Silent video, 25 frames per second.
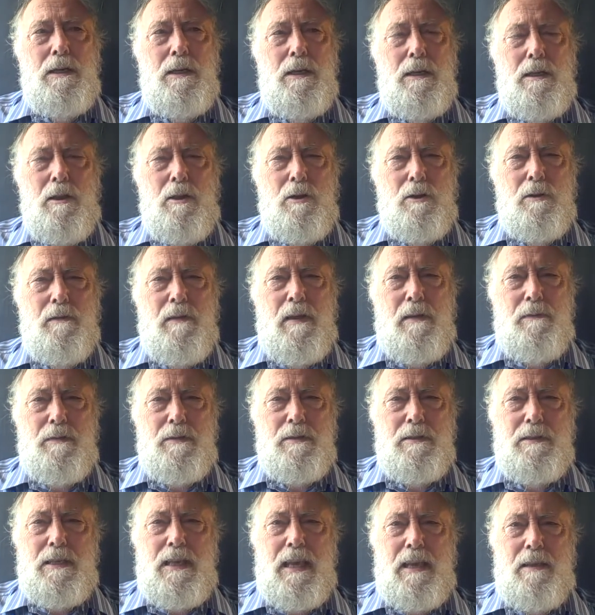A lot of
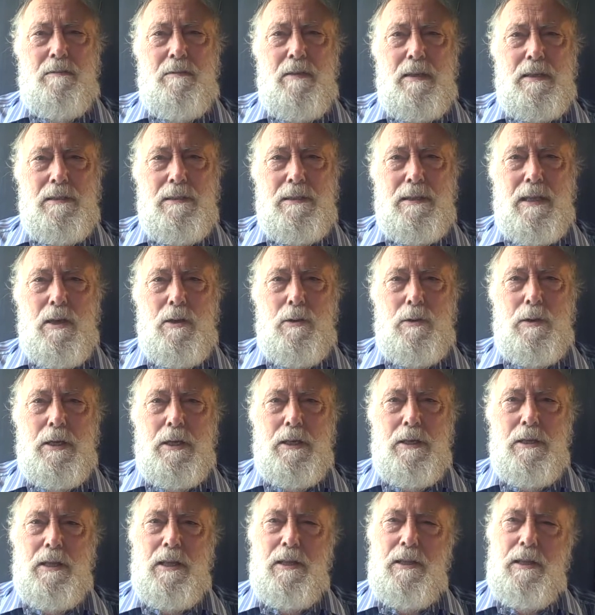effort to get things
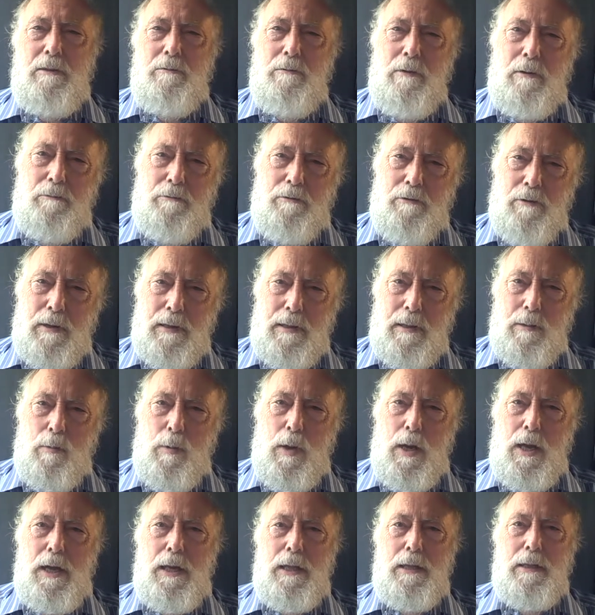going, and then they run for a little
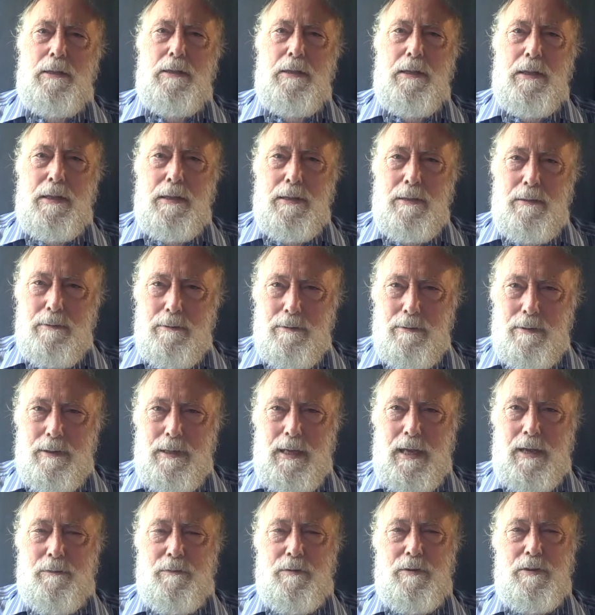while, and then
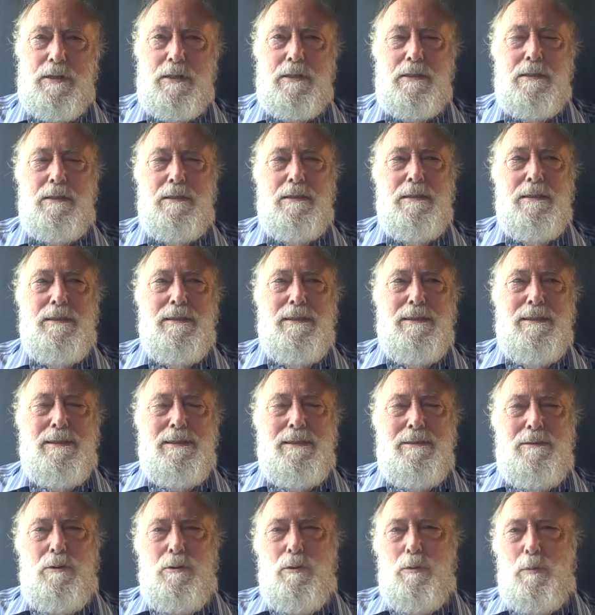the effort is
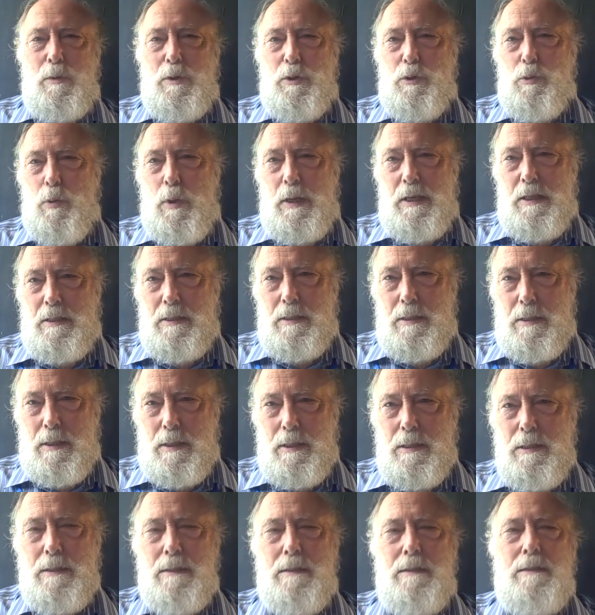almost
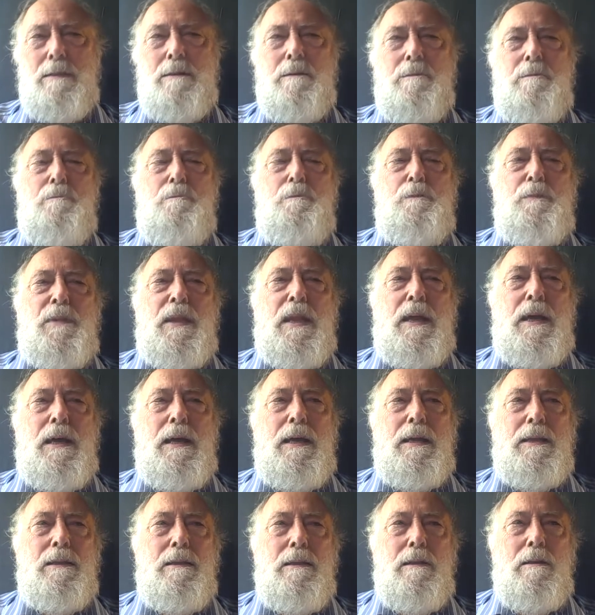wasted.
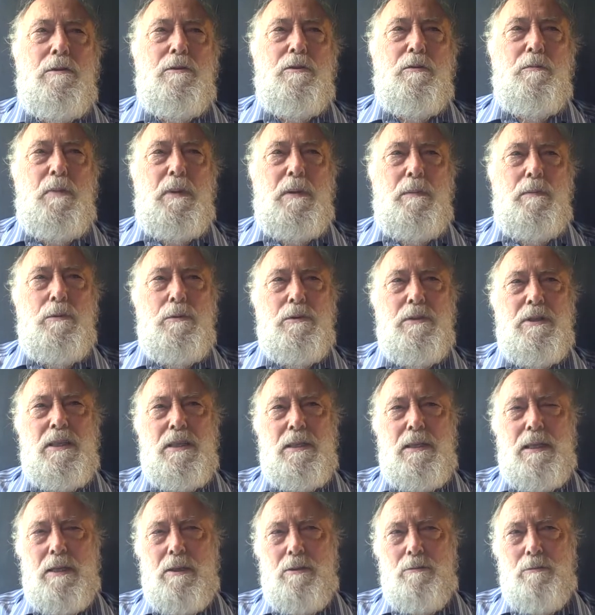And a lot of people
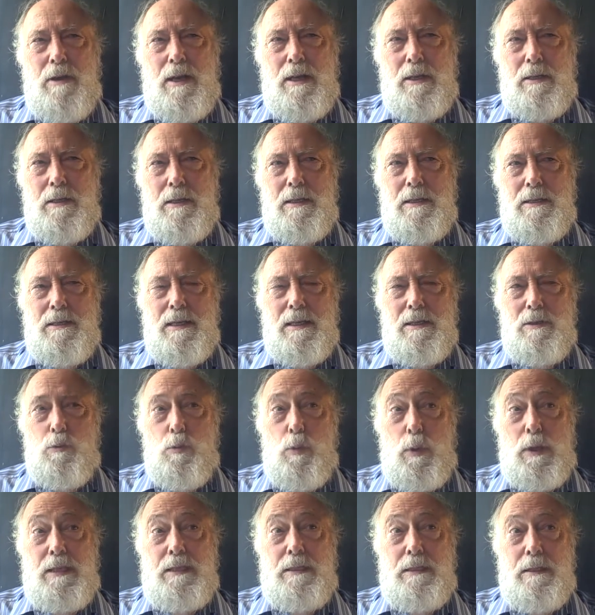sitting around, in a sense,
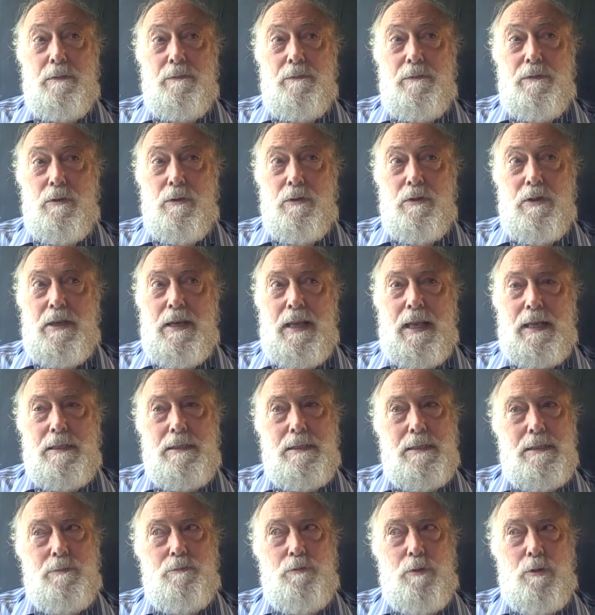waiting for the
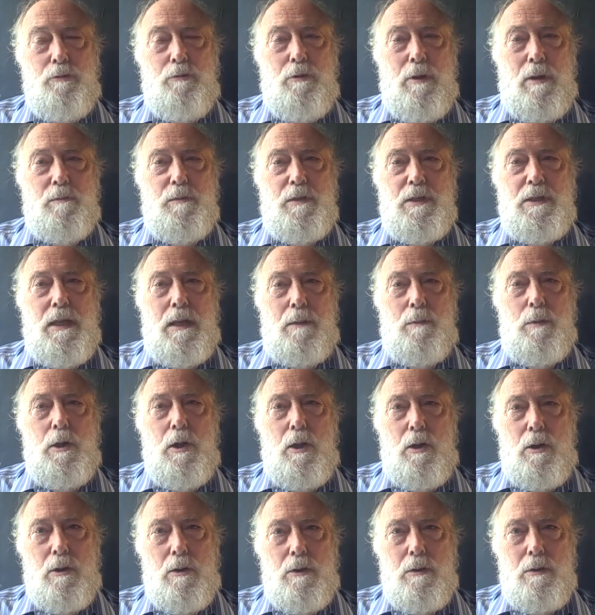next program to come
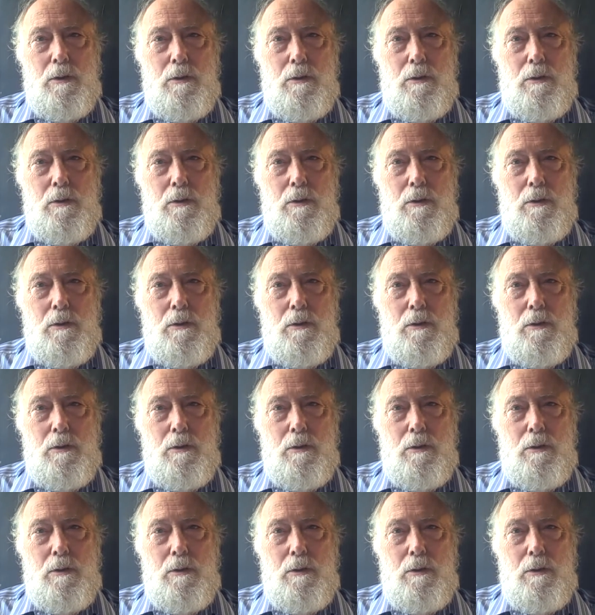along.